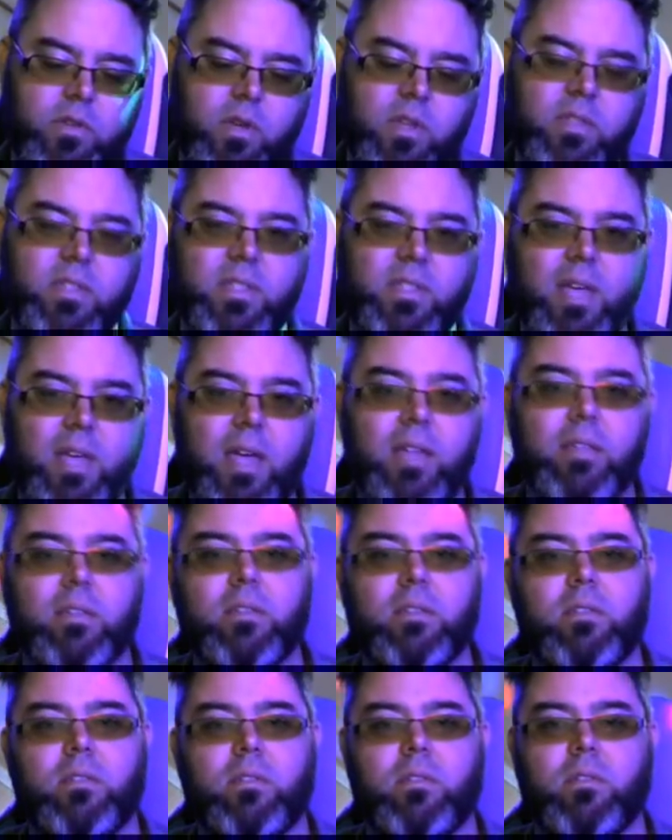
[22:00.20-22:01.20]
and
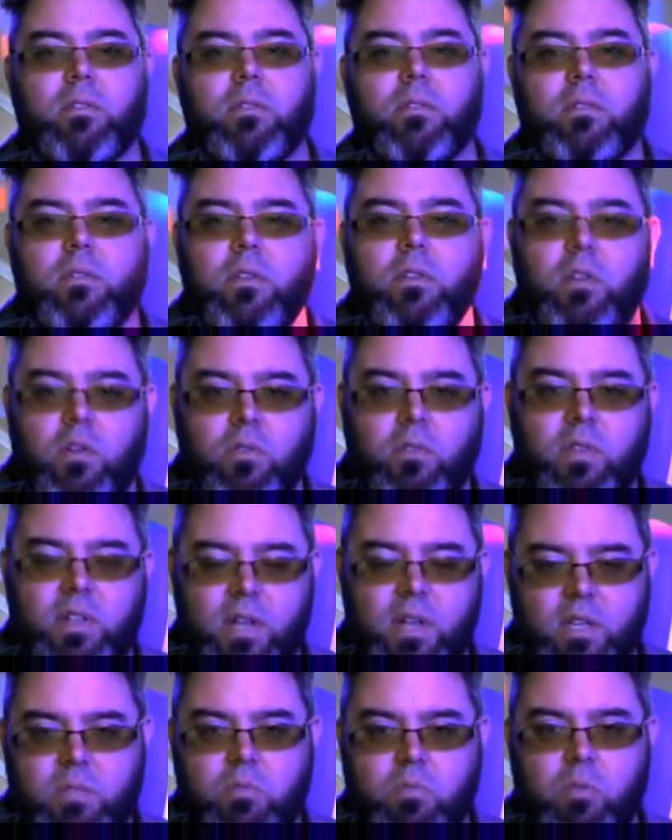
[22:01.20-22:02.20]
cents, you know, the
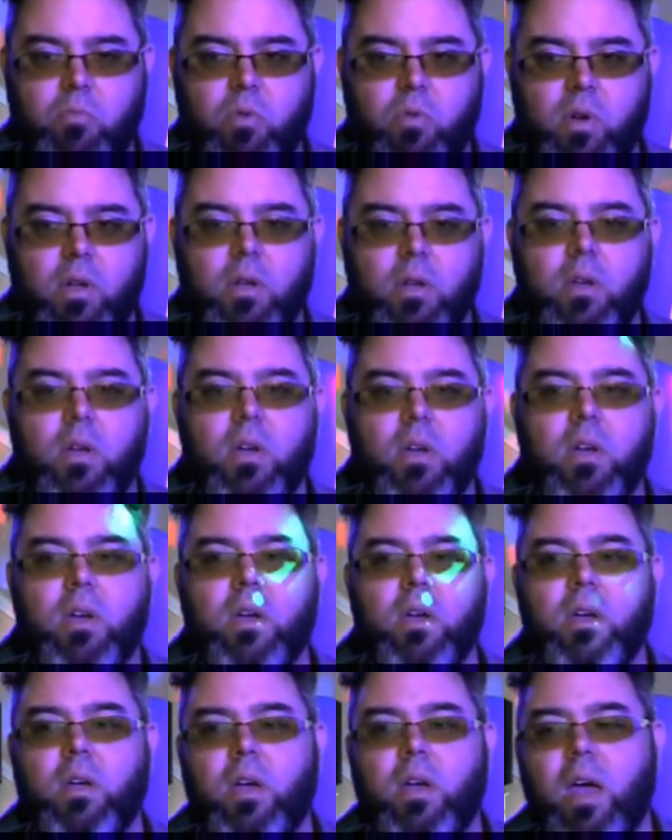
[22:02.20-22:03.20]
decimal point.
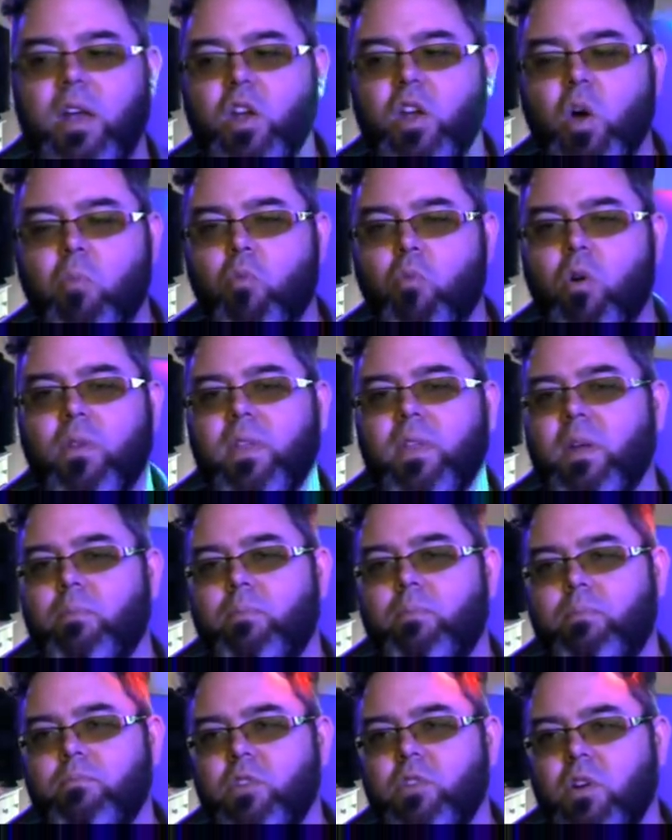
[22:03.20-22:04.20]
And no more than
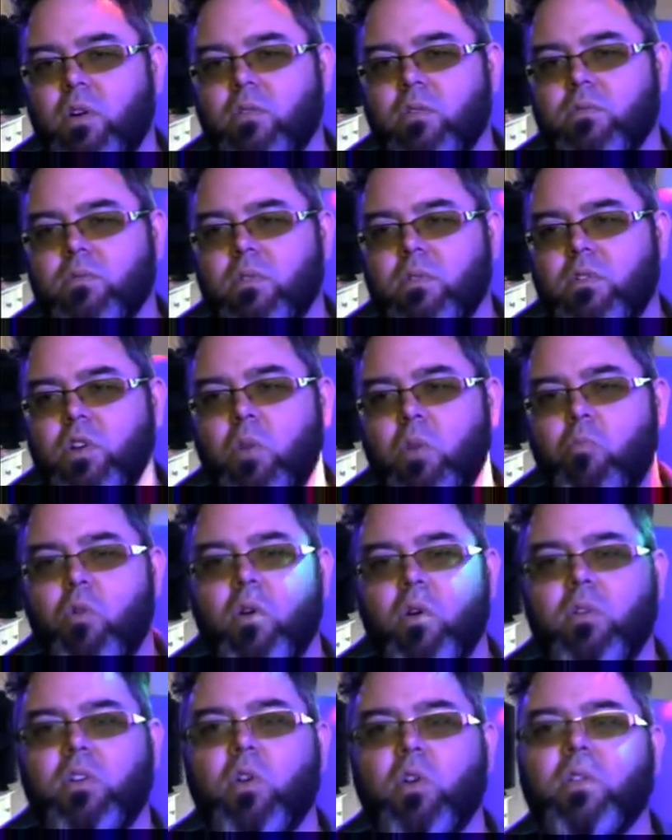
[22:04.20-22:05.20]

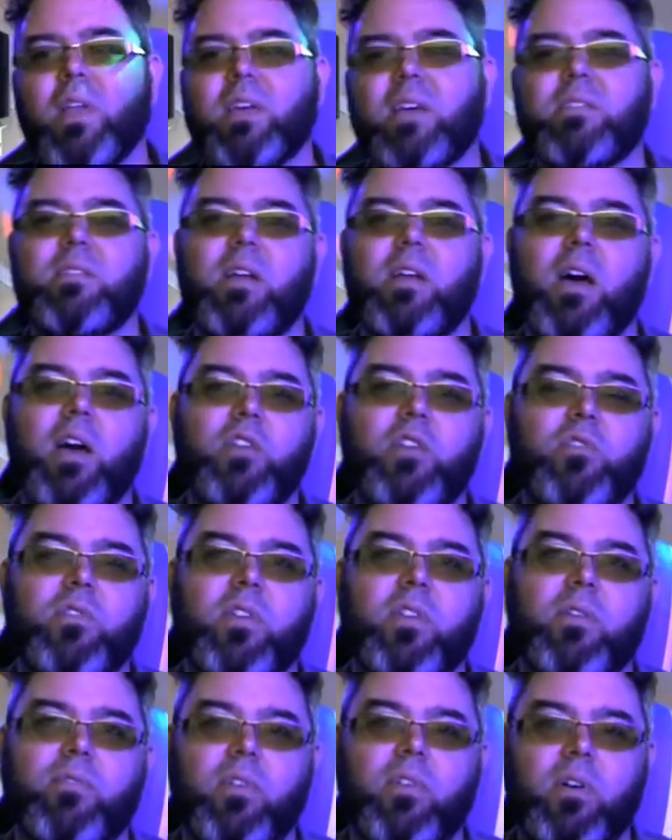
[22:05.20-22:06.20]
no less than 100th
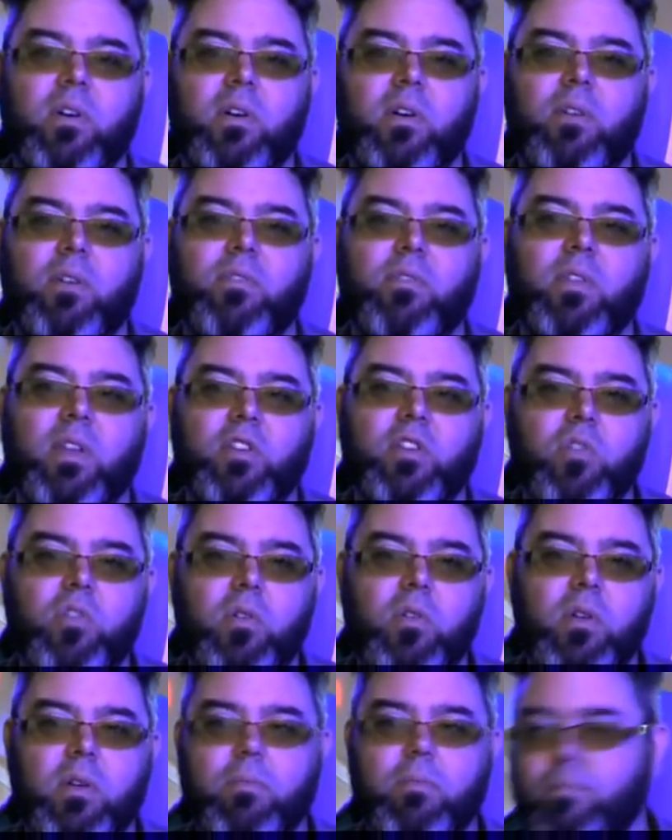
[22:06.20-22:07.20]
of
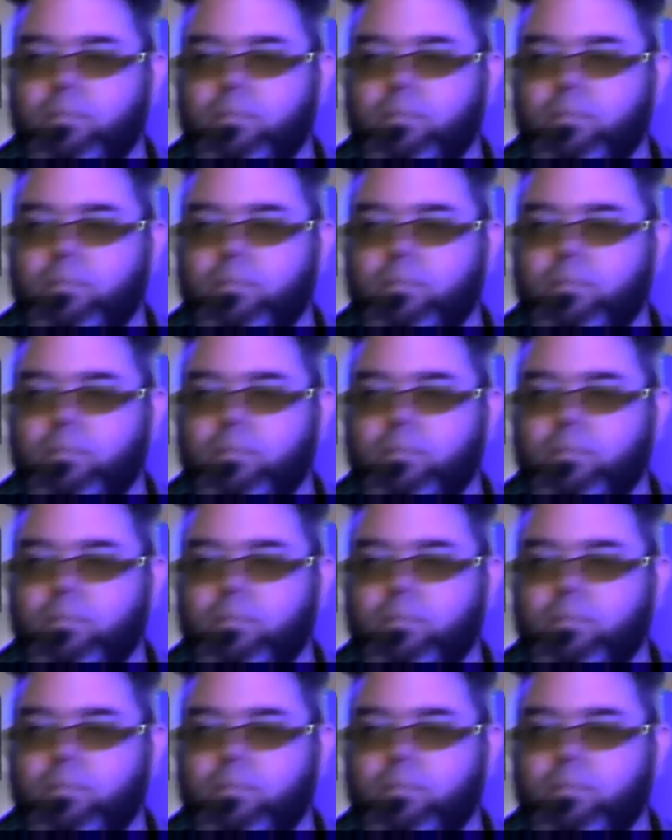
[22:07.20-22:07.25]
Electroneum.